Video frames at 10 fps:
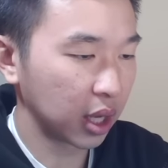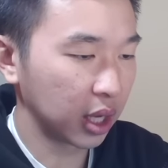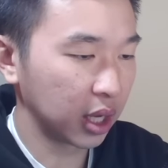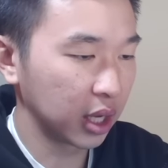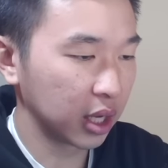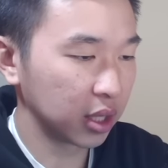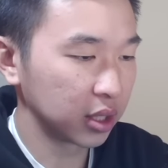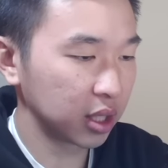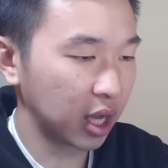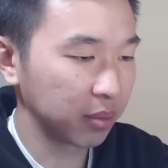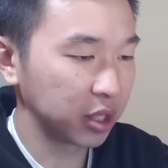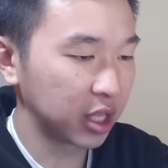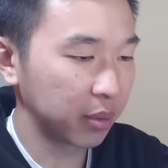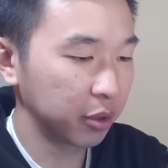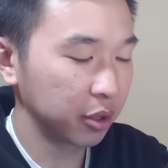and empty
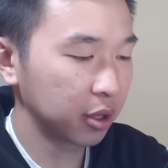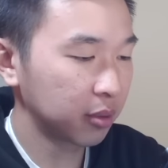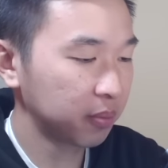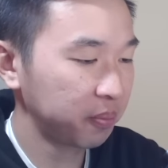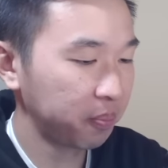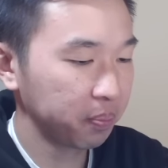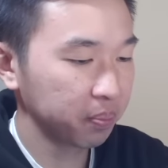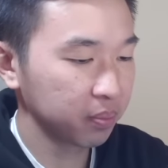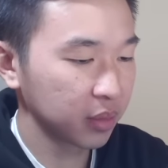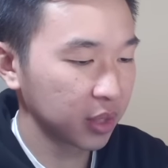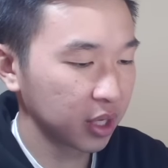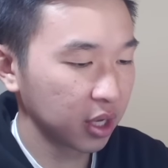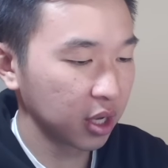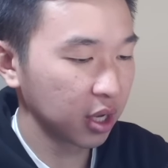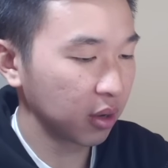top loader.
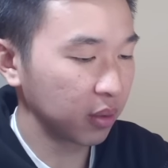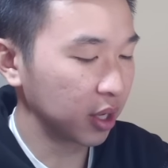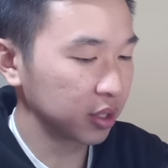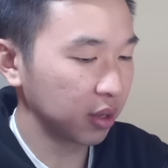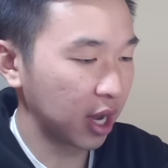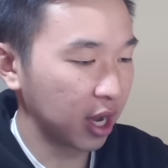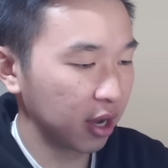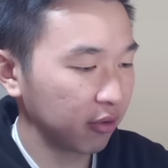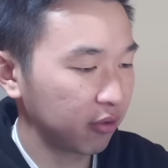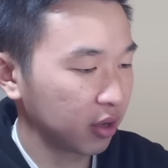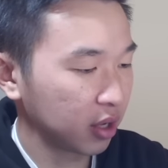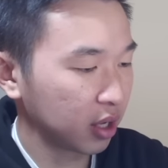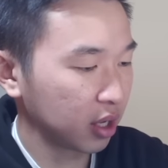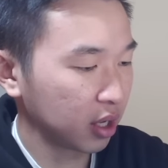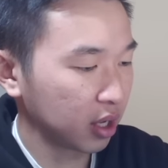We also have
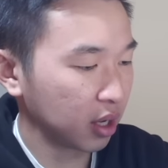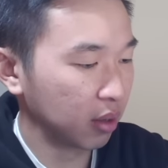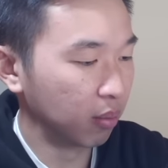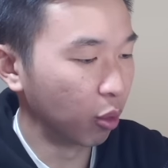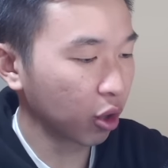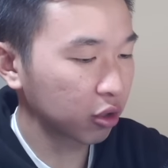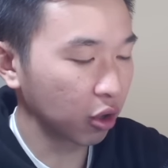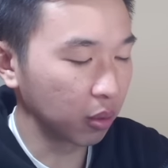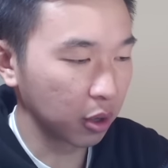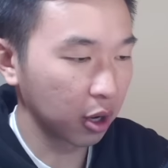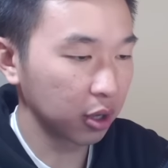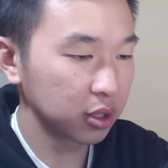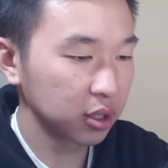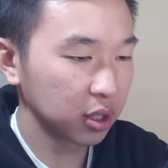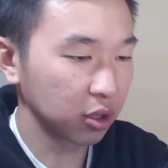more Chrome
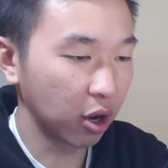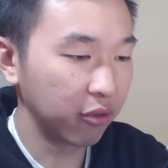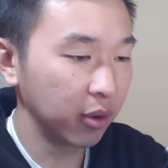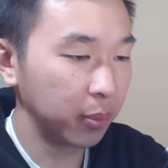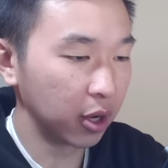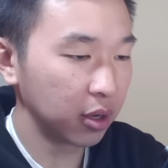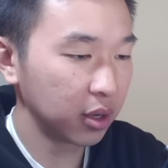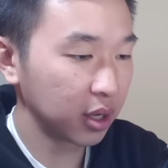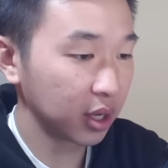cards. They're all football.